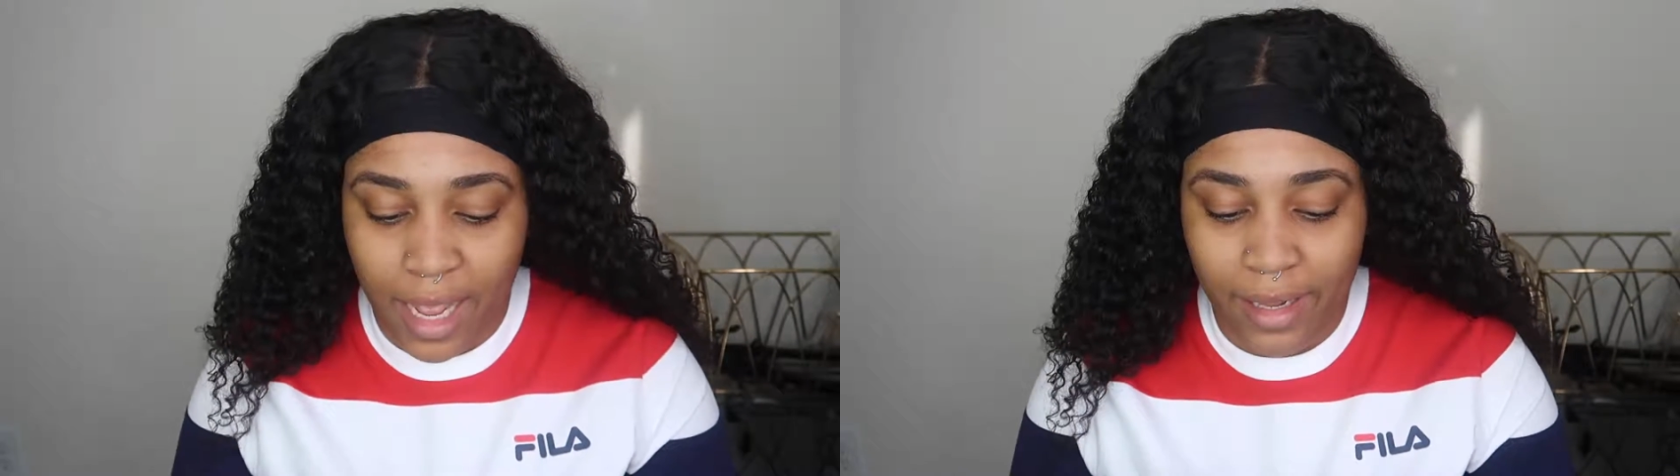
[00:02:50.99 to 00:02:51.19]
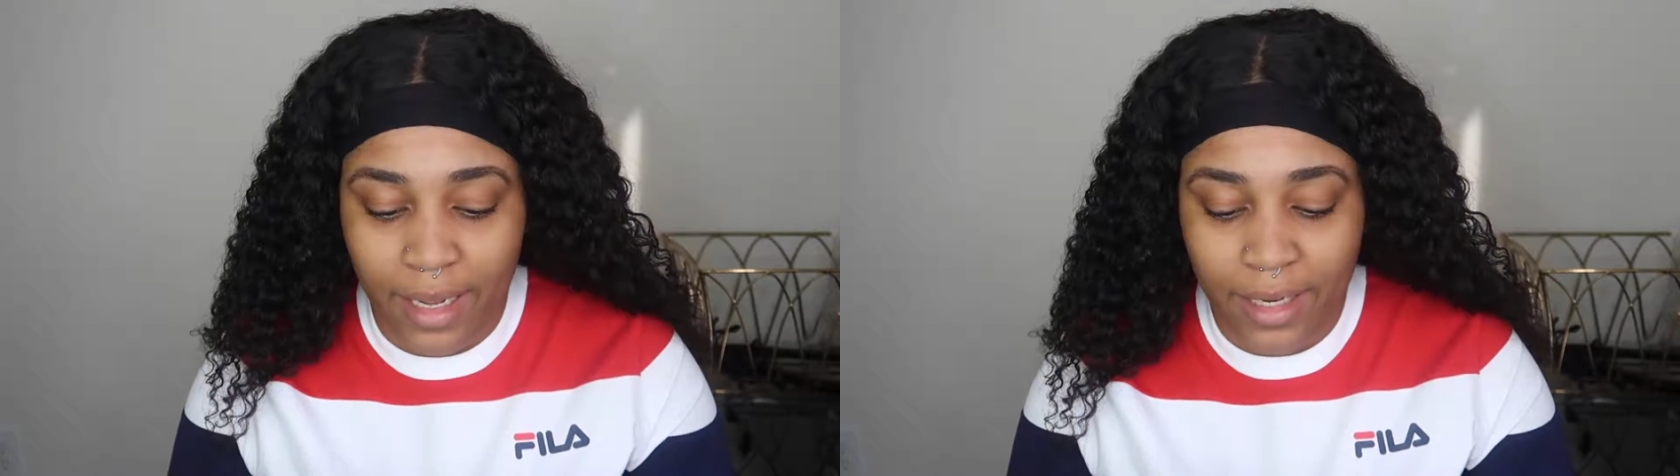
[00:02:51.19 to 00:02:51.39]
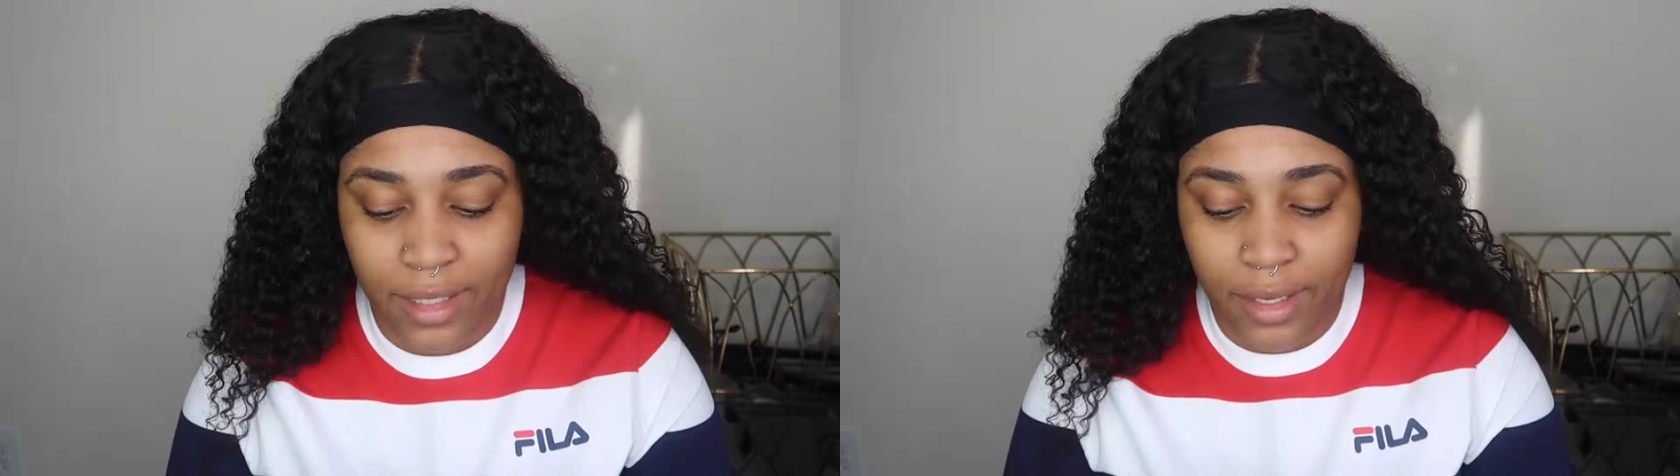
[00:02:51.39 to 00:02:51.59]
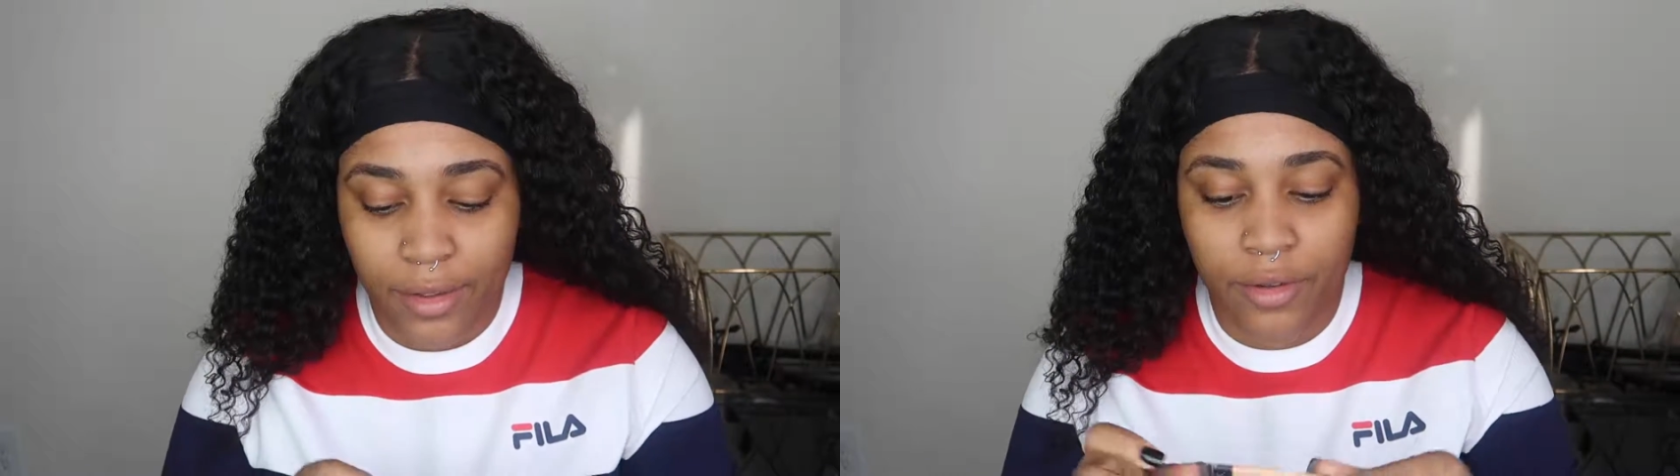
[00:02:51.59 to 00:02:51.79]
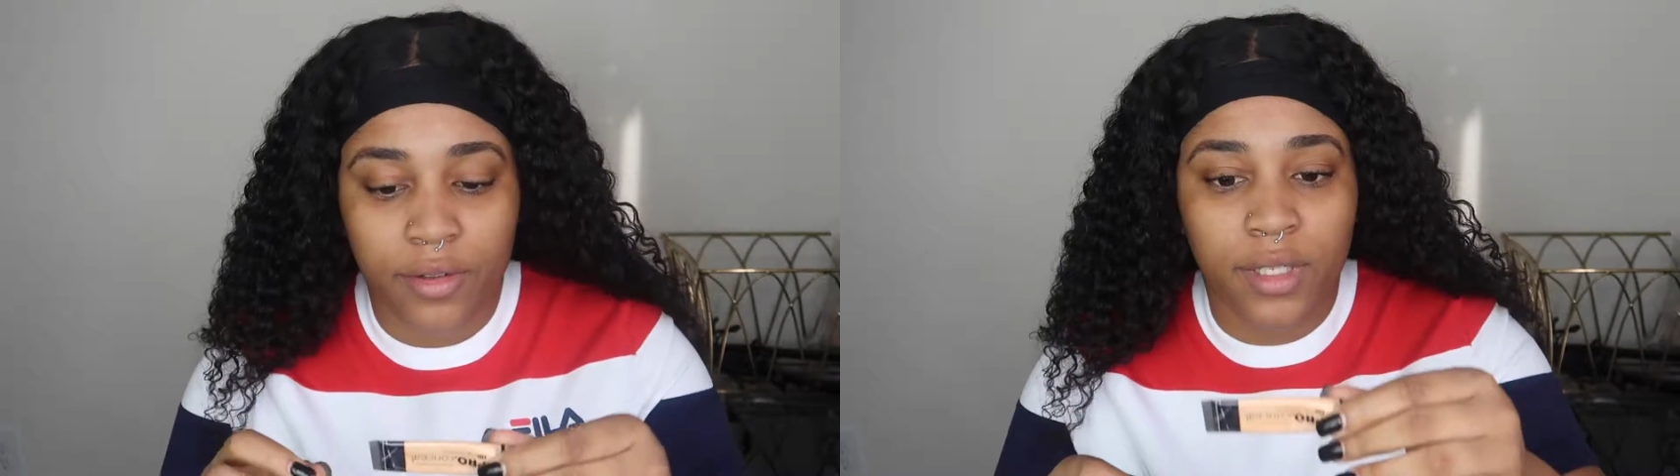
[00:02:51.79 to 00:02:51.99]
I like to
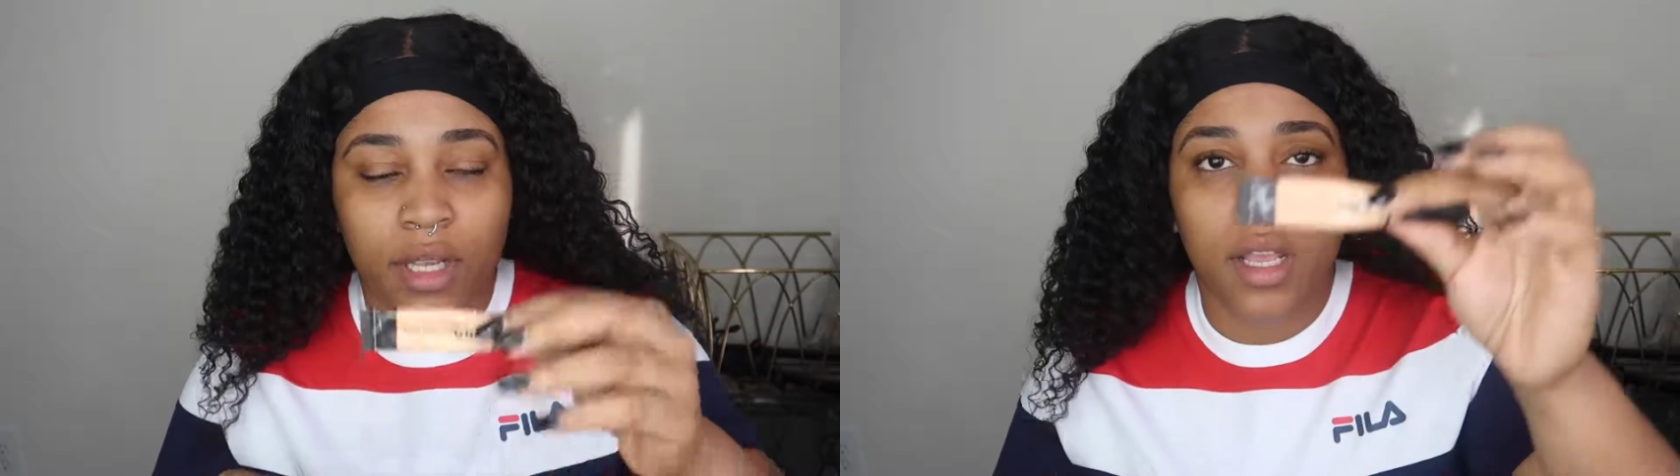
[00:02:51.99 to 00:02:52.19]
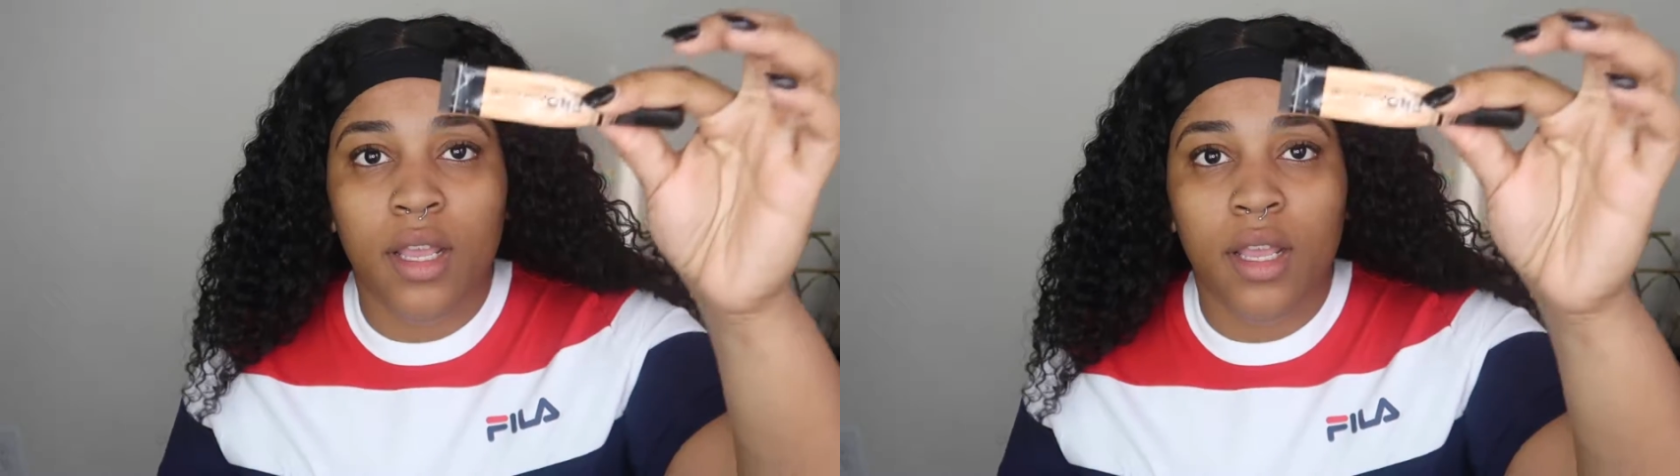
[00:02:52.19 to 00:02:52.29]
use